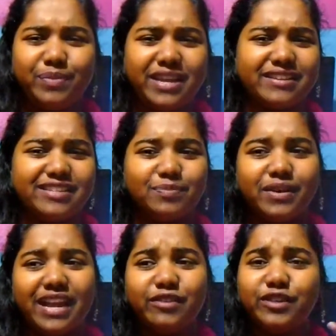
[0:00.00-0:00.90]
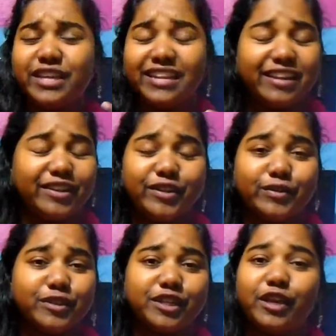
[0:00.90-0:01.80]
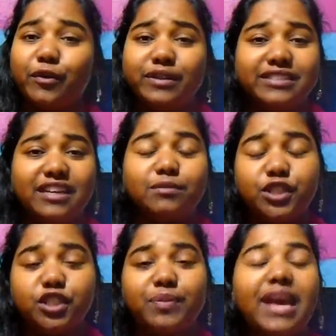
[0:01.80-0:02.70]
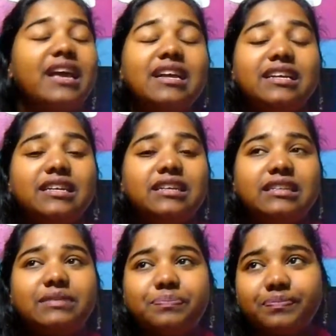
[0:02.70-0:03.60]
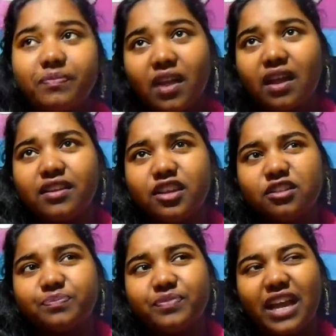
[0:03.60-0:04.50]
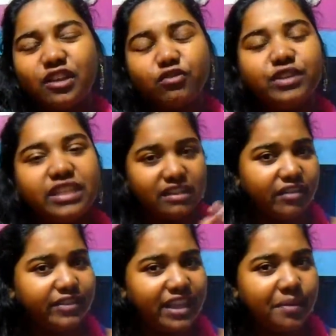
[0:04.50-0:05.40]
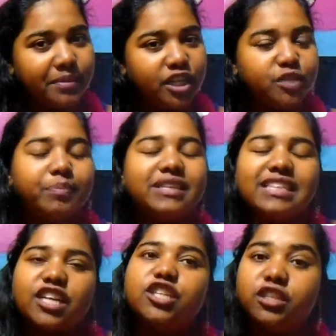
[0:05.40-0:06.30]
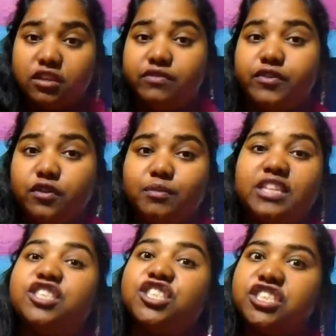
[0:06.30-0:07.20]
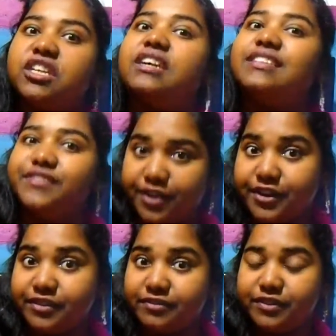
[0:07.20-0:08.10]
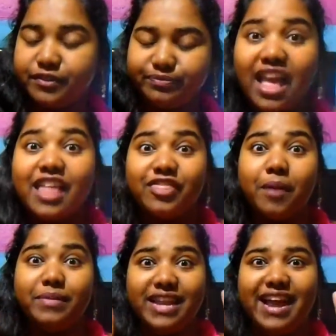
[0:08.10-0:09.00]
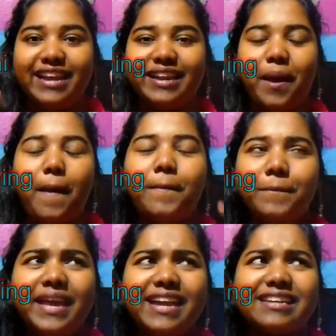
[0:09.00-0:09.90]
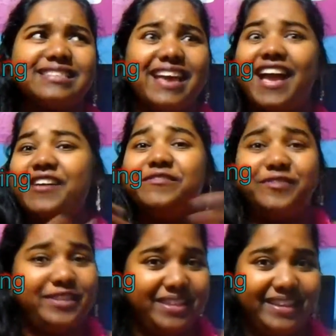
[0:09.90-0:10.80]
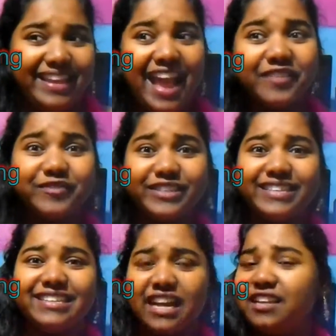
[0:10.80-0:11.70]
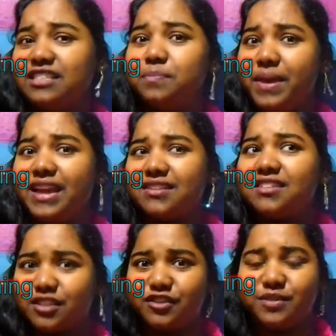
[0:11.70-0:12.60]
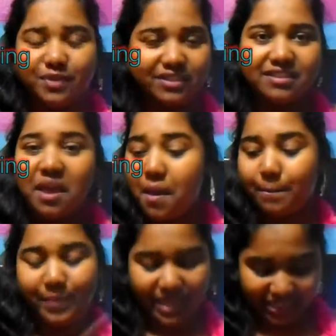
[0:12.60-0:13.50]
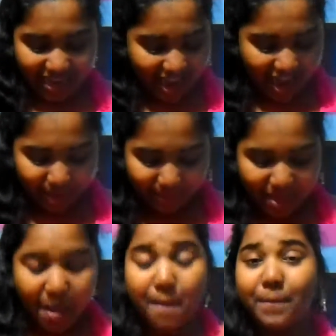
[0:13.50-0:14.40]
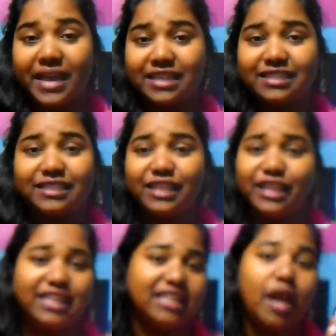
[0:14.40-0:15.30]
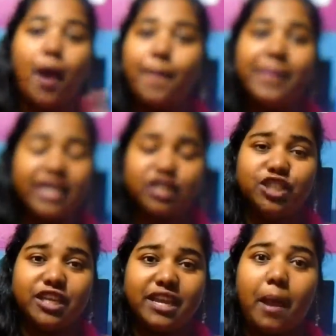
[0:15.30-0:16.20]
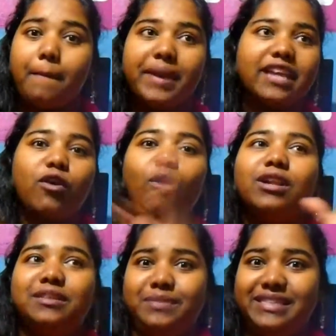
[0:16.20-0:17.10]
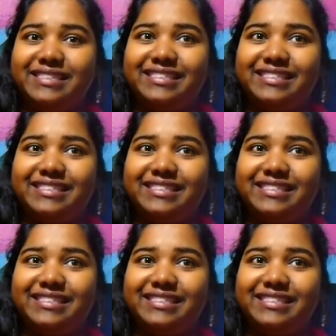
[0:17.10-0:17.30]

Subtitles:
make this, but I usually get that in grocery like all the time, ginger beer. You know, I don't love it that much, but it's actually good for you because ginger is very good for you. Number nine, baked everything. Everything that is baked is Christmas. Baked ham, baked turkey, baked chicken, bake all the meats.